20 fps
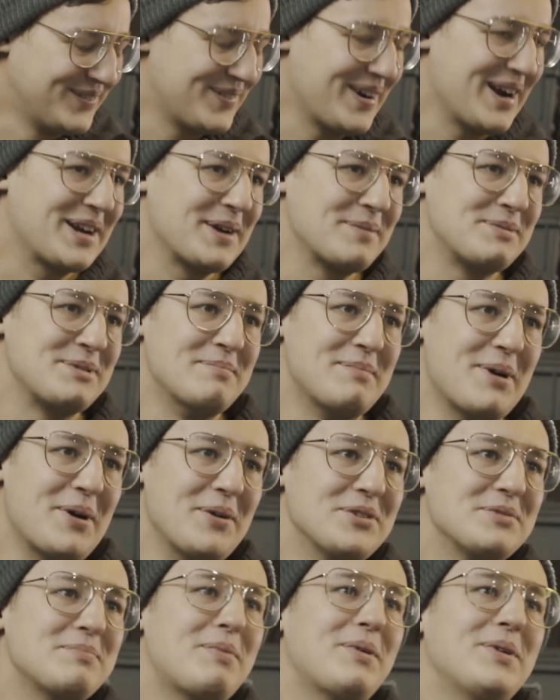rack up some
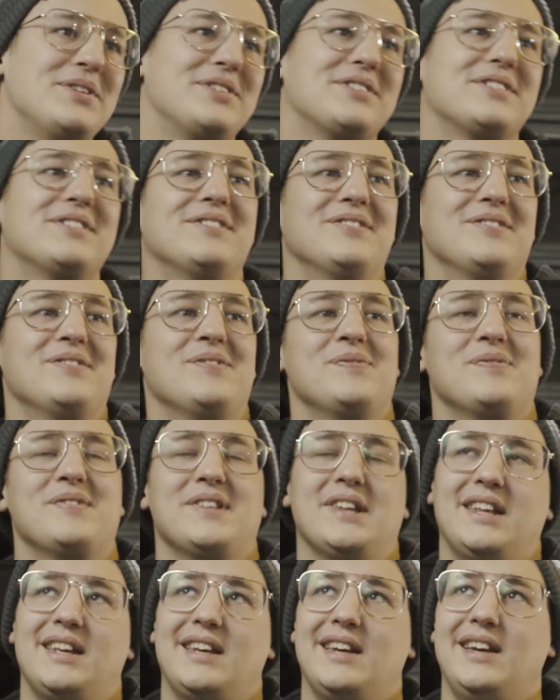bonus points,
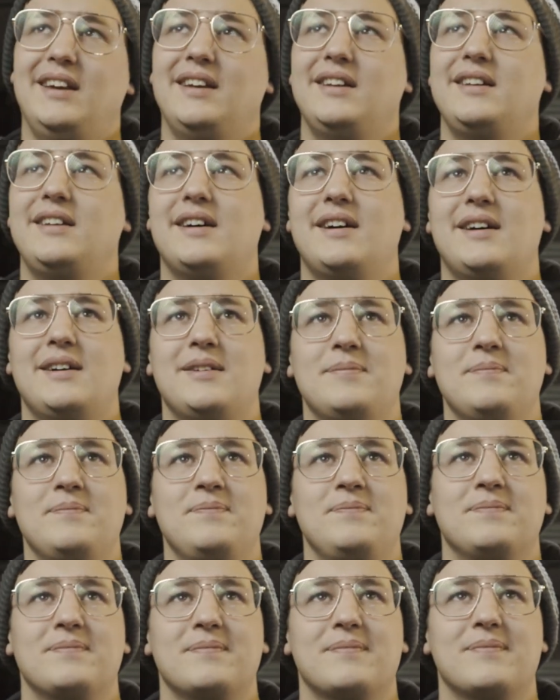and